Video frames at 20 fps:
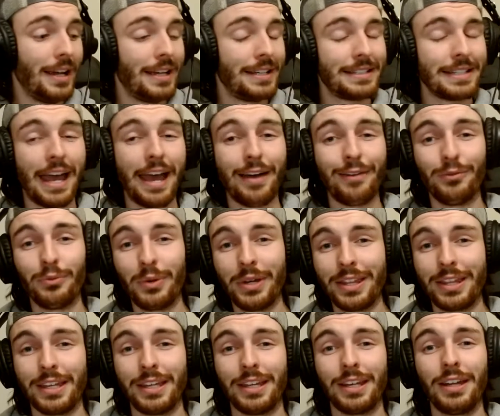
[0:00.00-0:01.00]
to have
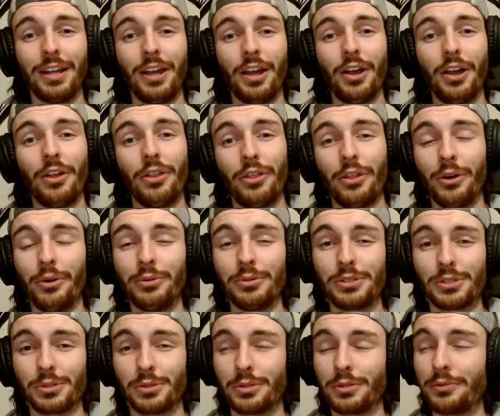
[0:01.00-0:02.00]
within those
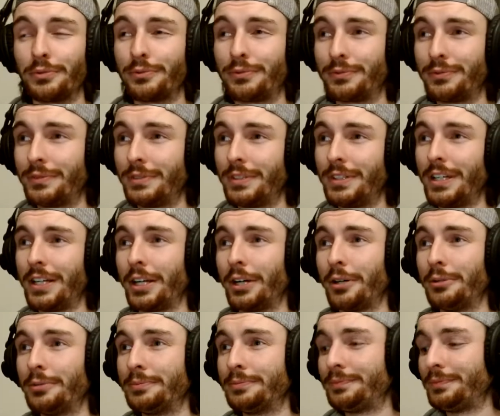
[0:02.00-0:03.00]
sort of,
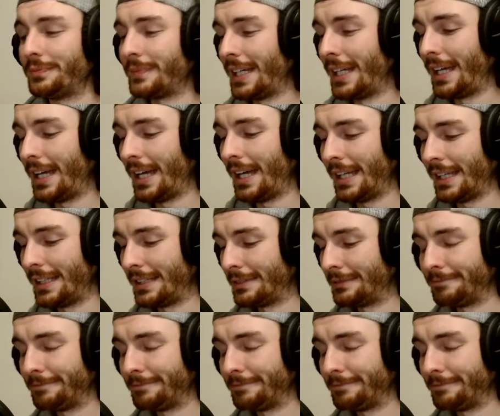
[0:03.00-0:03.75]
I